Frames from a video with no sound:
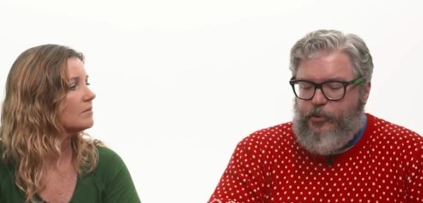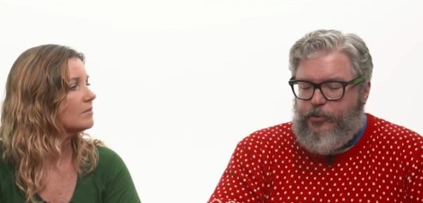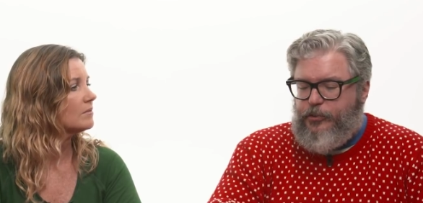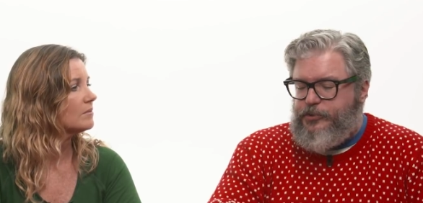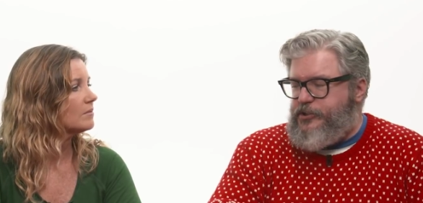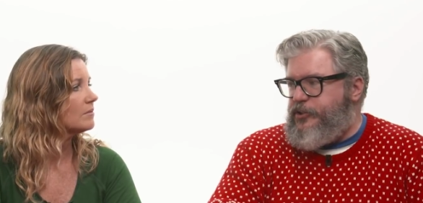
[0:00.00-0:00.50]

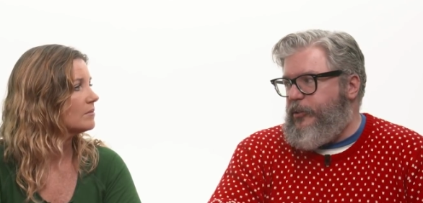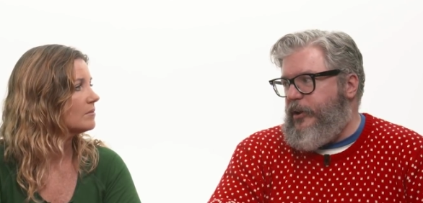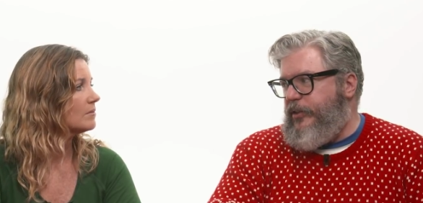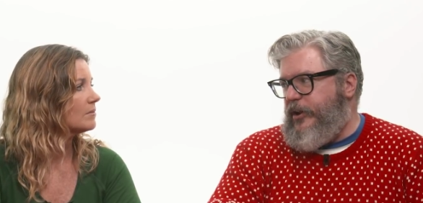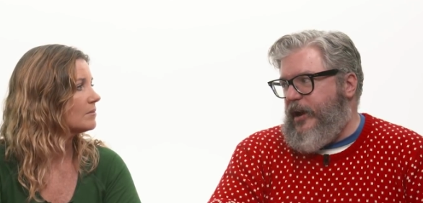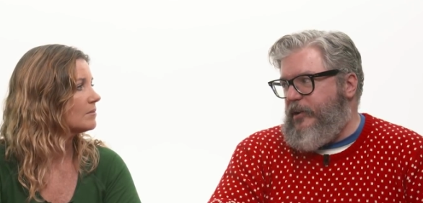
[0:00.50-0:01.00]
Speaker 1: Cruise's career
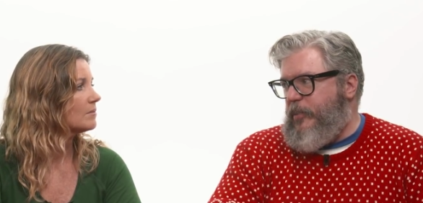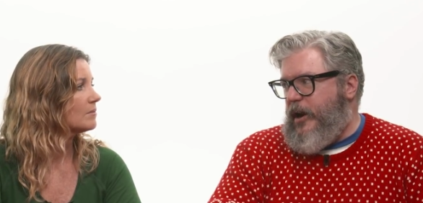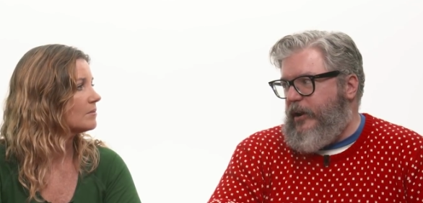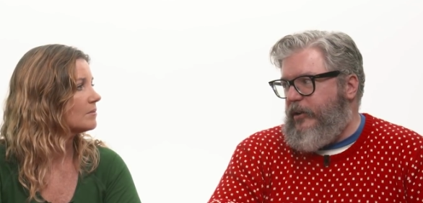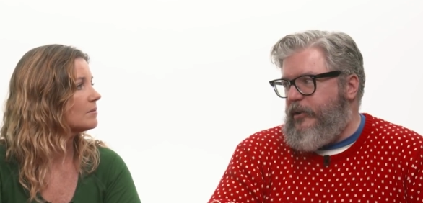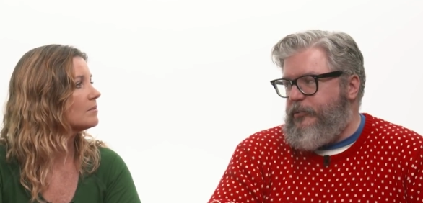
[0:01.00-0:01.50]
that I
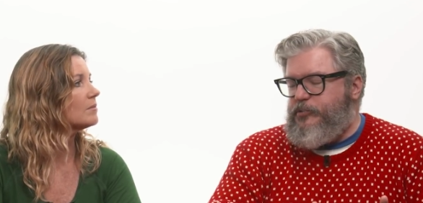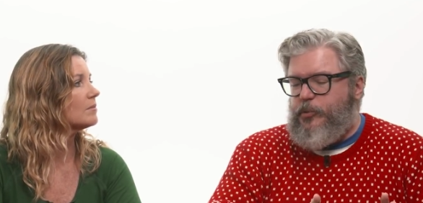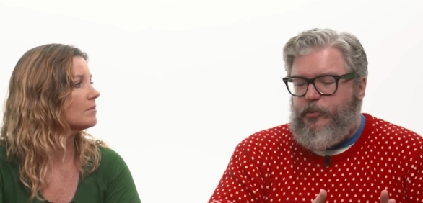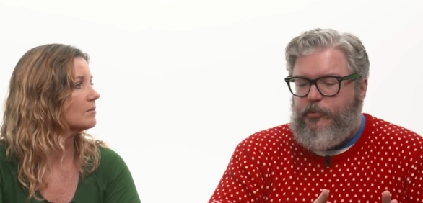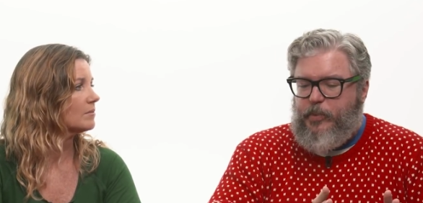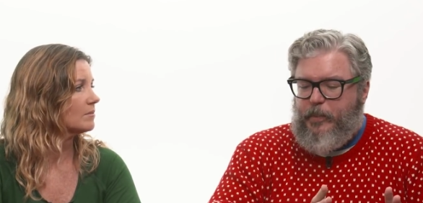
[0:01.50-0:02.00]
admire. He mm-hmm. was
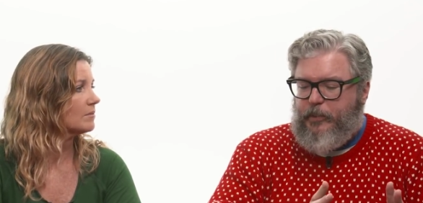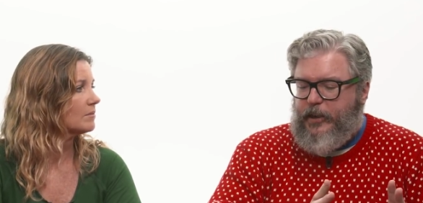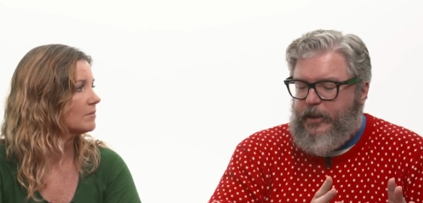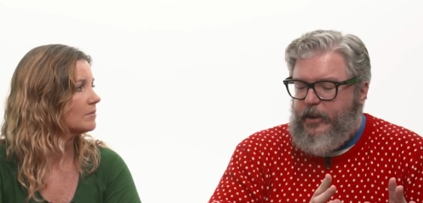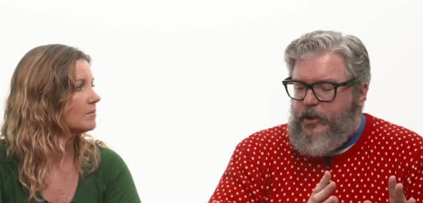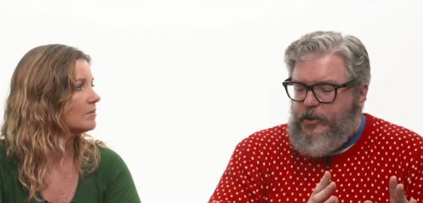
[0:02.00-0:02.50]
working with people
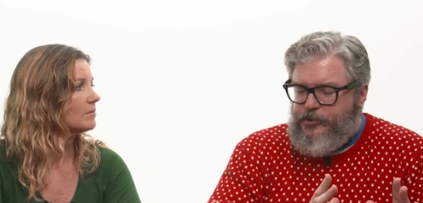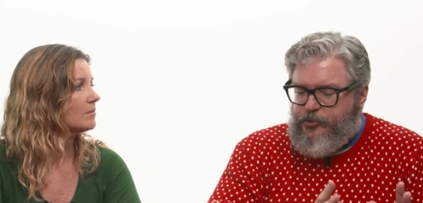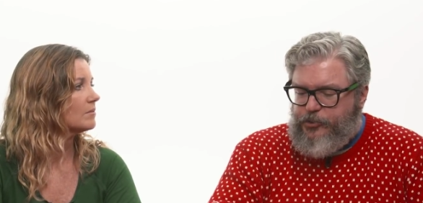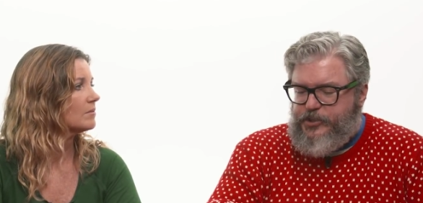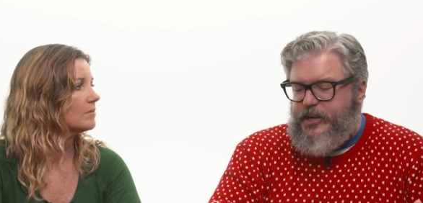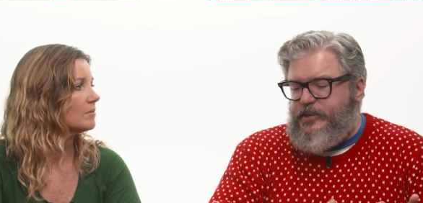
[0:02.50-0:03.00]
like
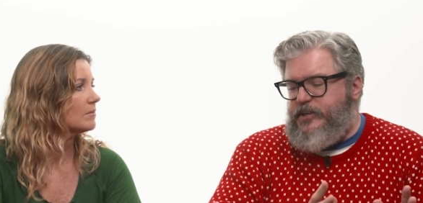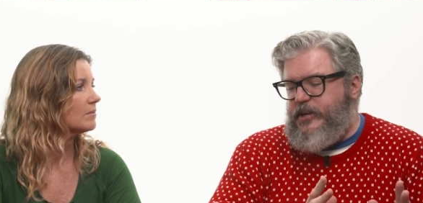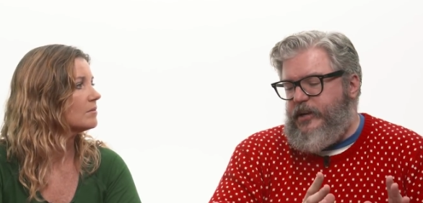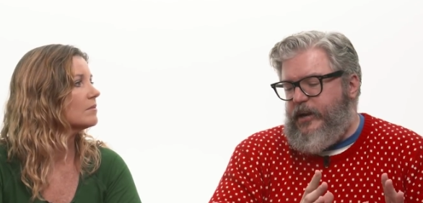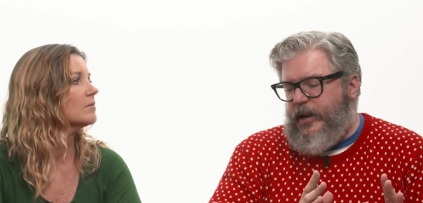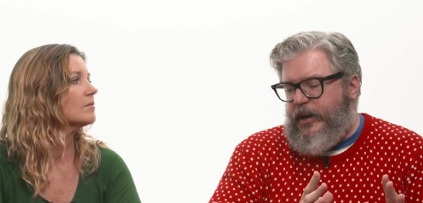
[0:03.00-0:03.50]

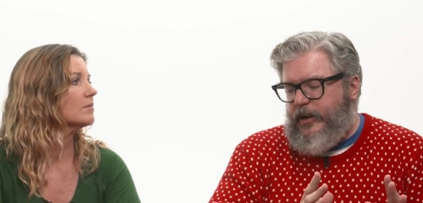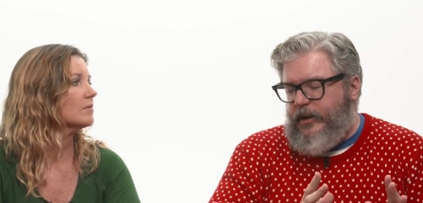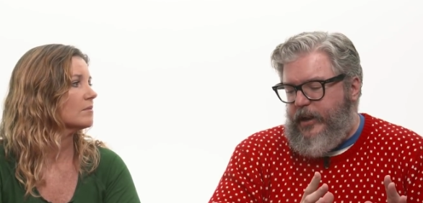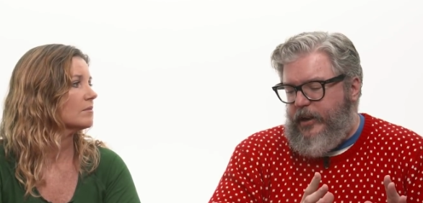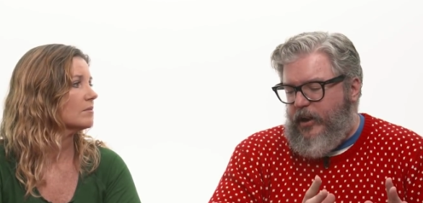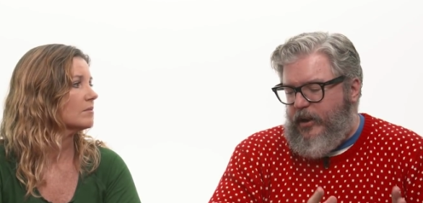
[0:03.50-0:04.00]
Scorsese and,
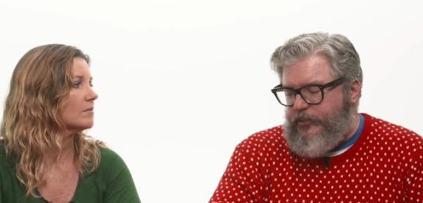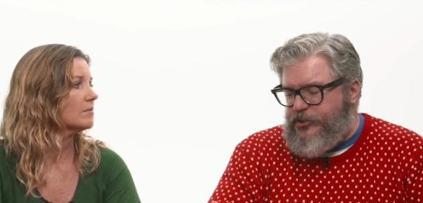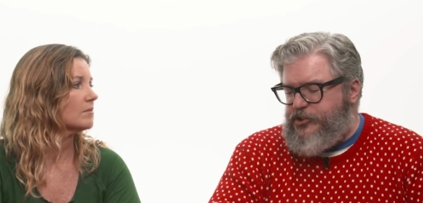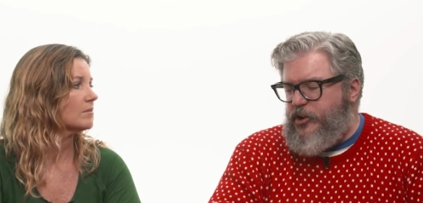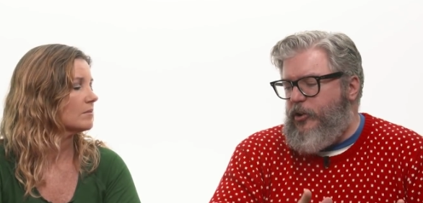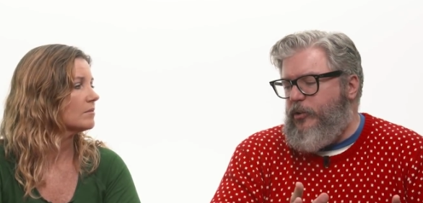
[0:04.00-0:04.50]
and Oliver
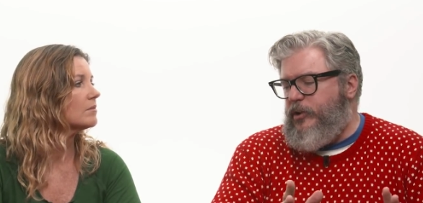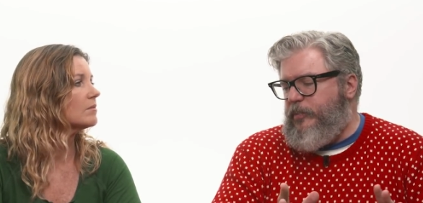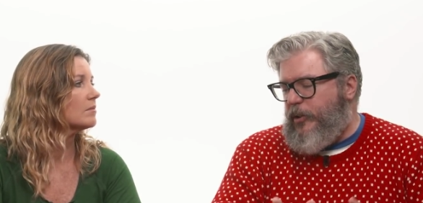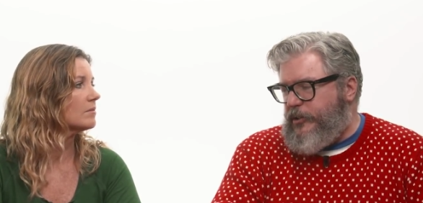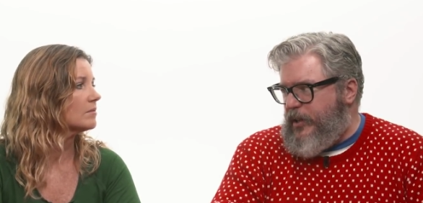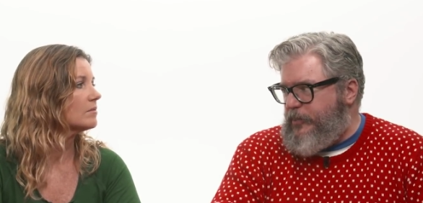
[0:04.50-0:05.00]
Stone mm-hmm. and
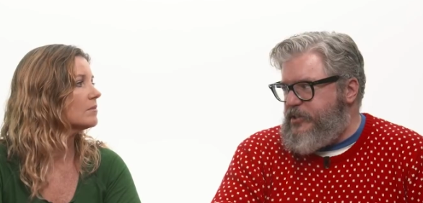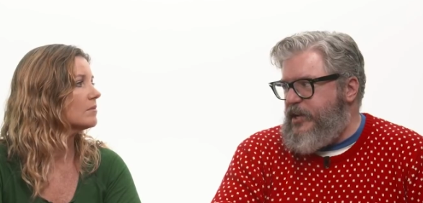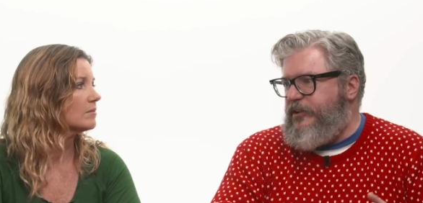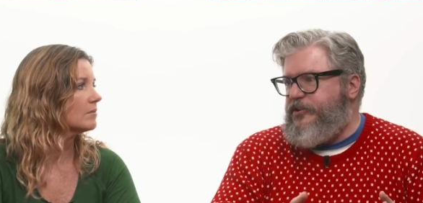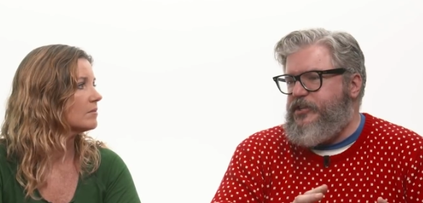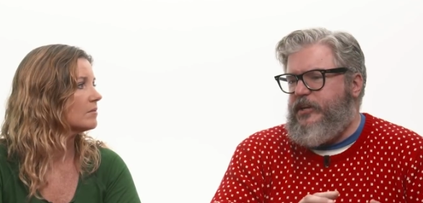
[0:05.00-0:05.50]
Paul mm-hmm. Thomas
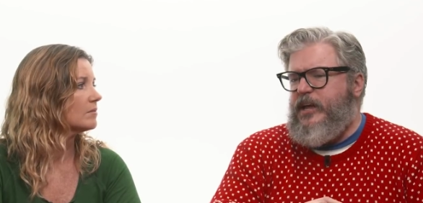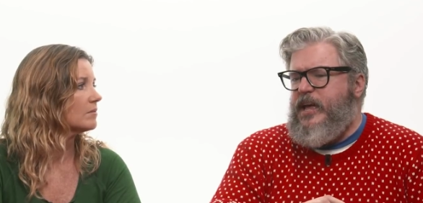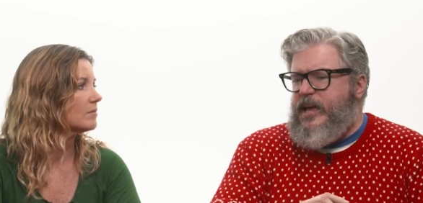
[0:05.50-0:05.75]
Anderson.